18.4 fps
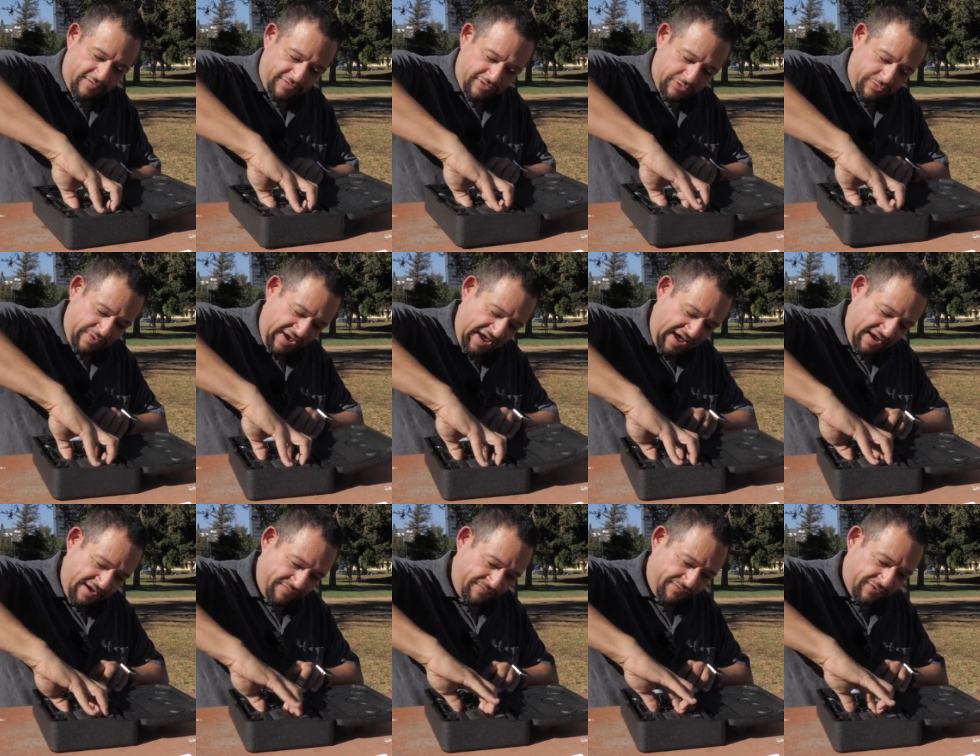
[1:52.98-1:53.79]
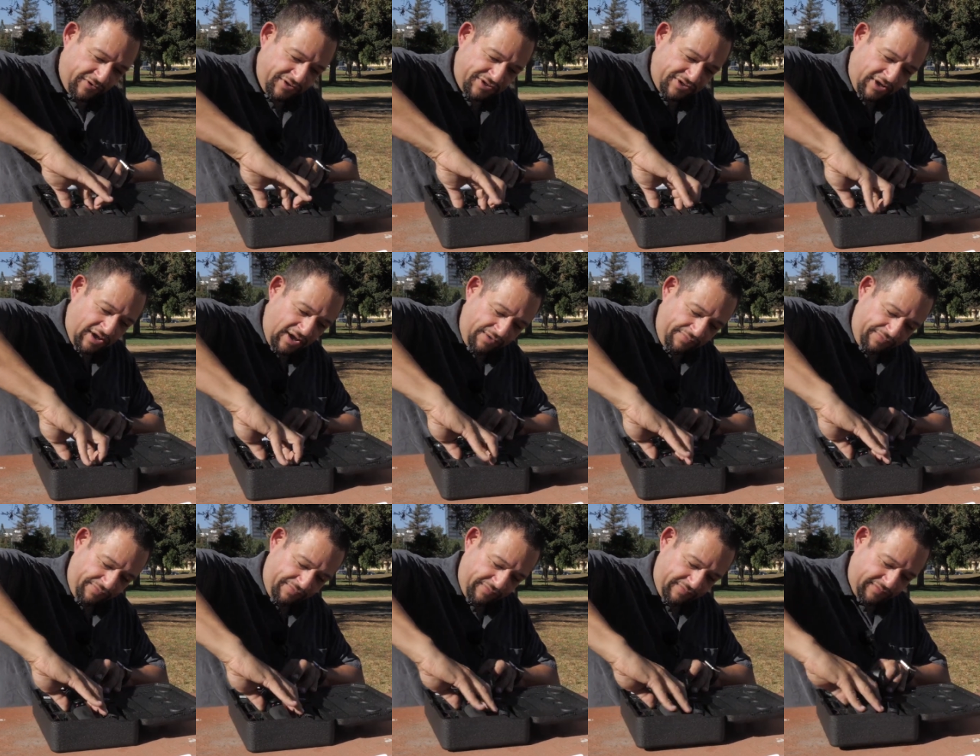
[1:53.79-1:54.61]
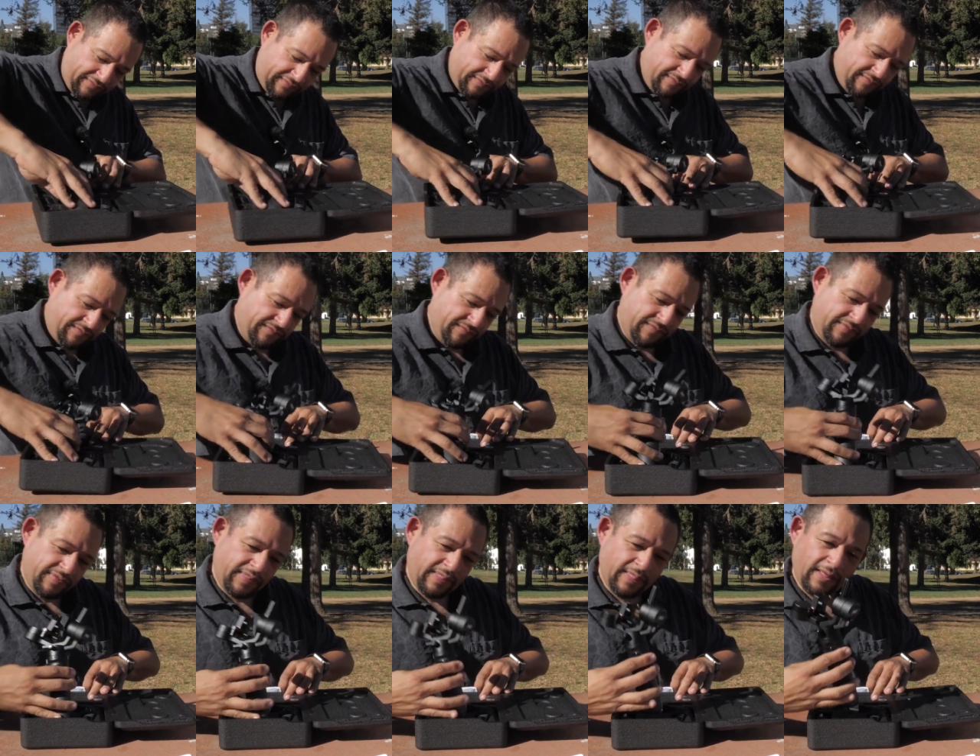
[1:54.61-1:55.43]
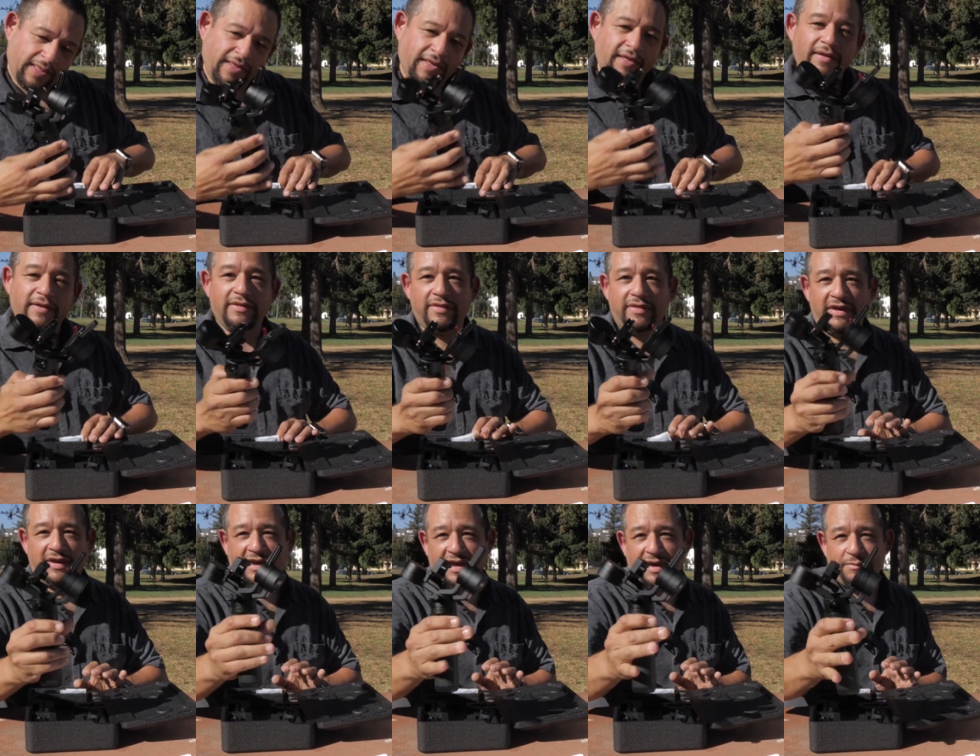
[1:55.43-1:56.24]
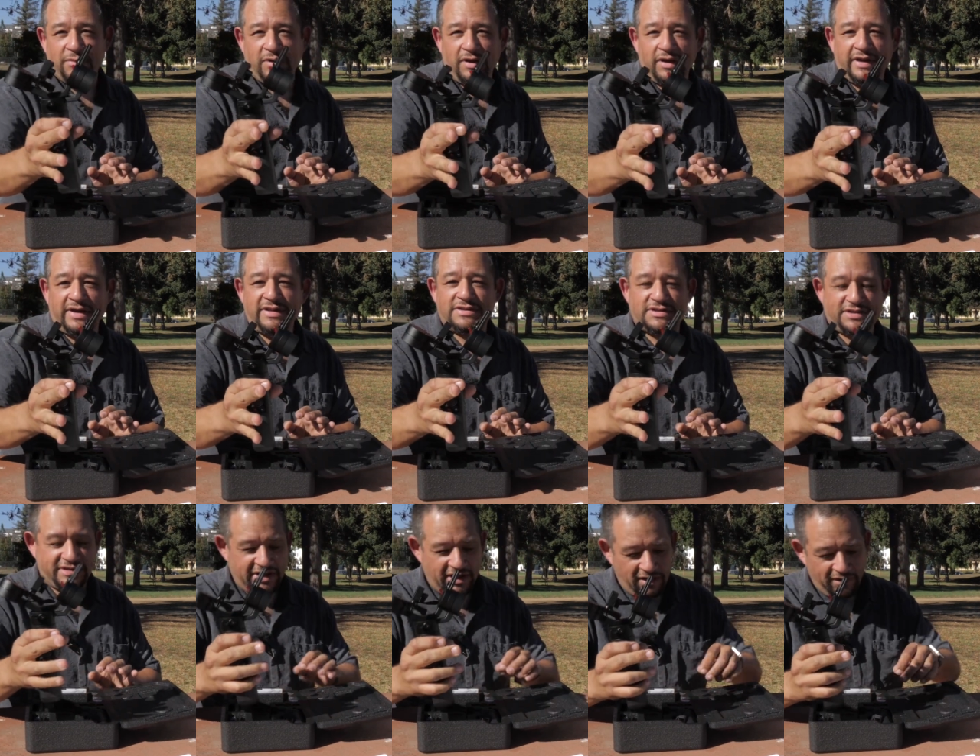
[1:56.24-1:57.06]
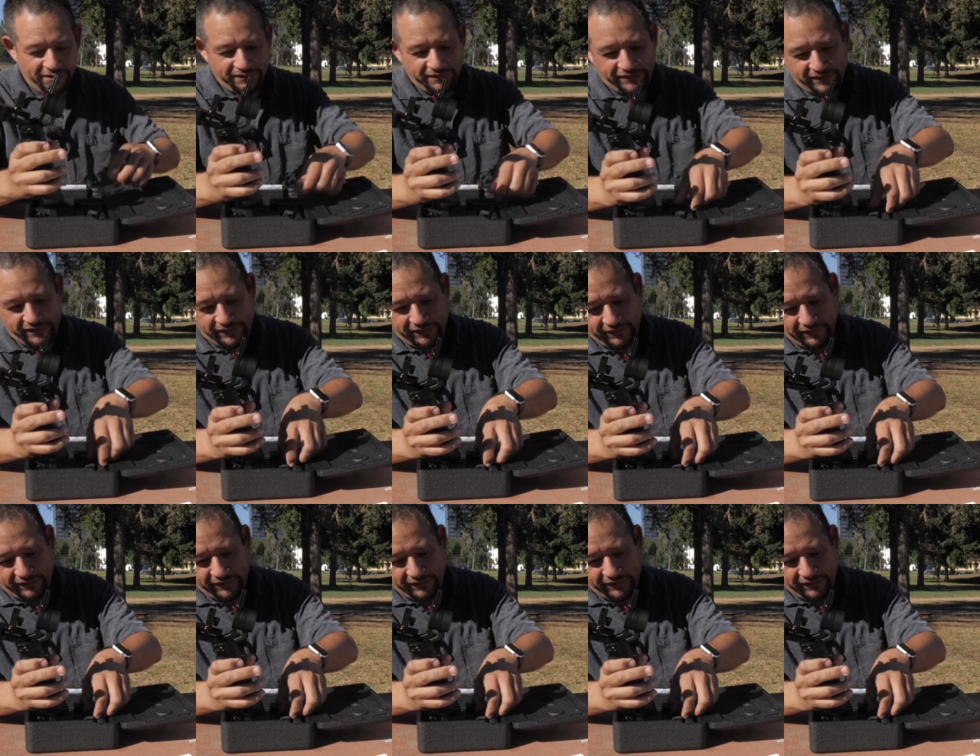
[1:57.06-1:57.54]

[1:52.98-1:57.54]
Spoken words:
So we have first off the gimbal itself